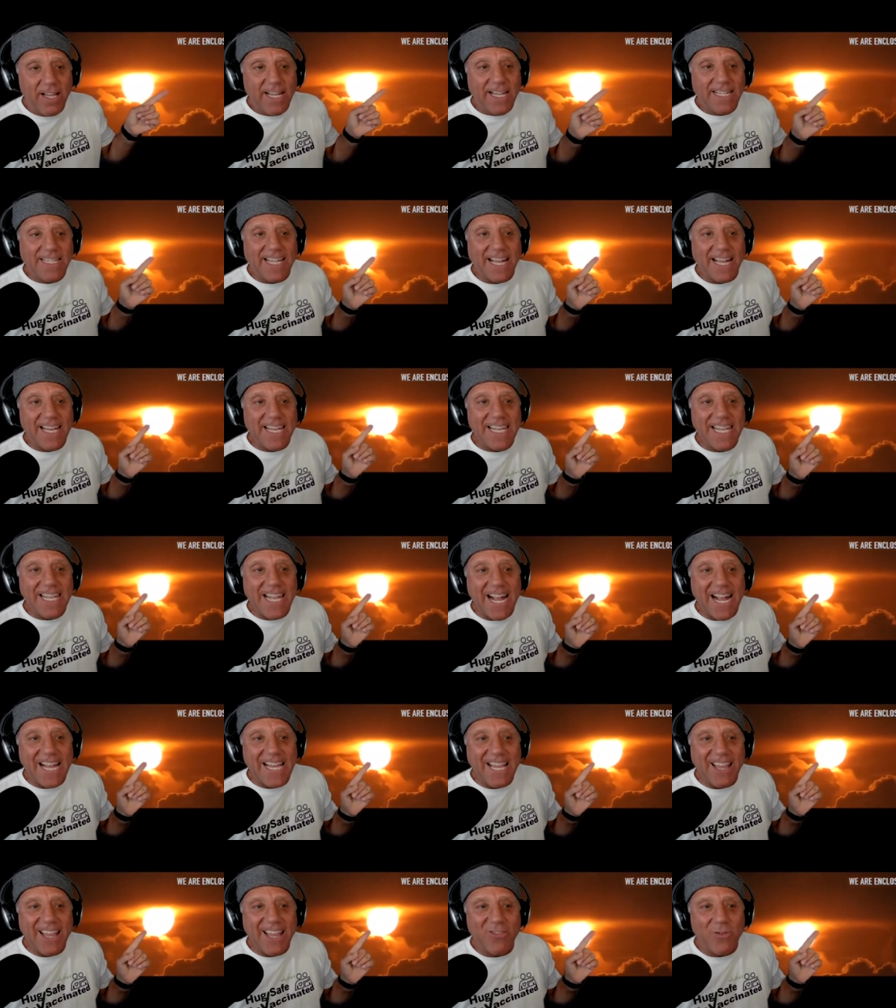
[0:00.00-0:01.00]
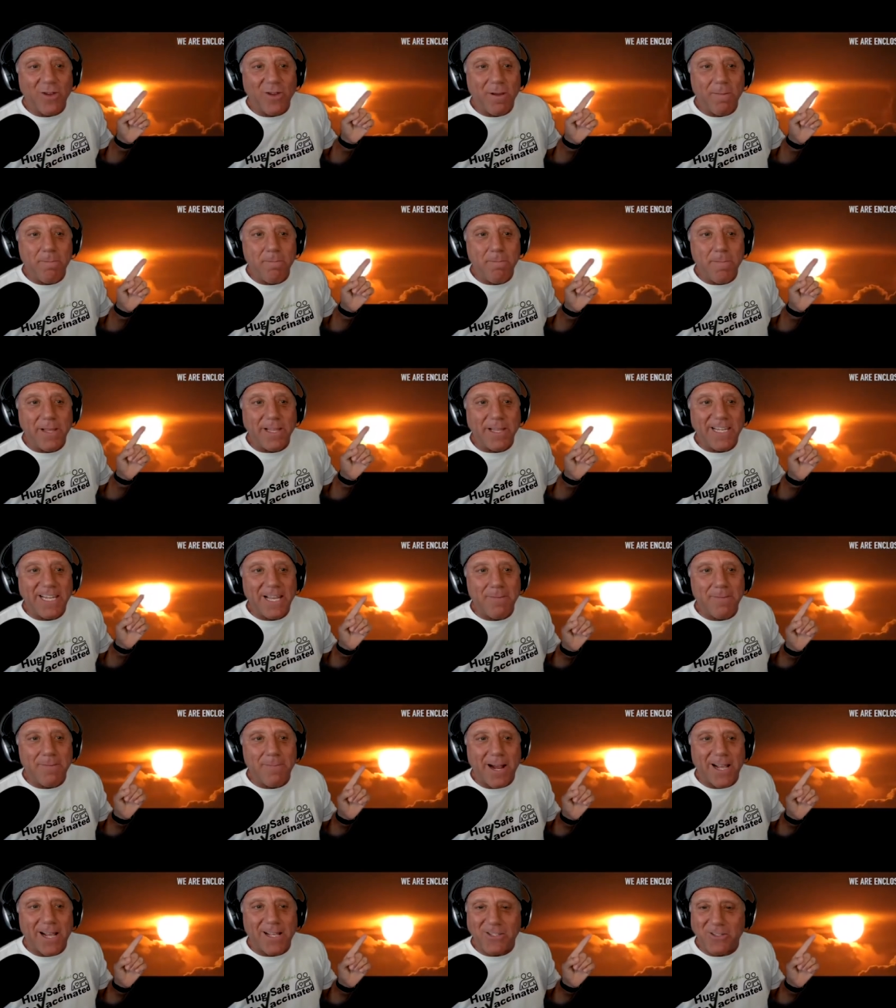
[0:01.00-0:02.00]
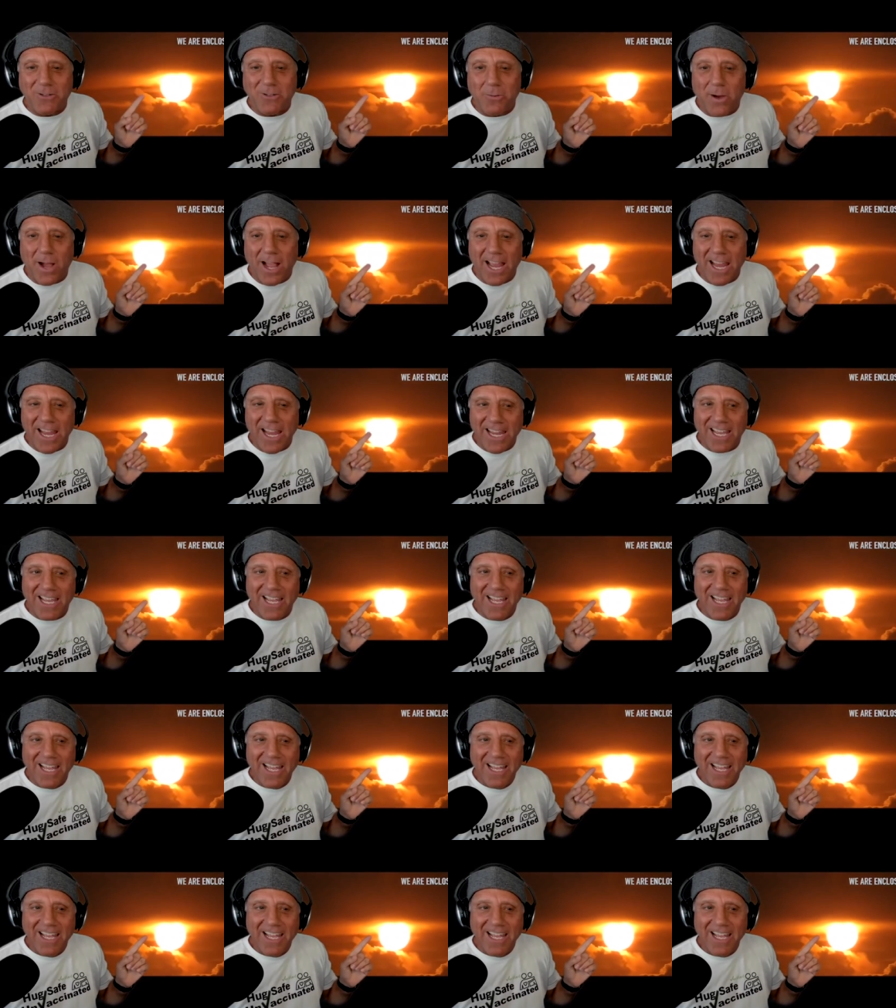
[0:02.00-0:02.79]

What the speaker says: is that 93 million miles away?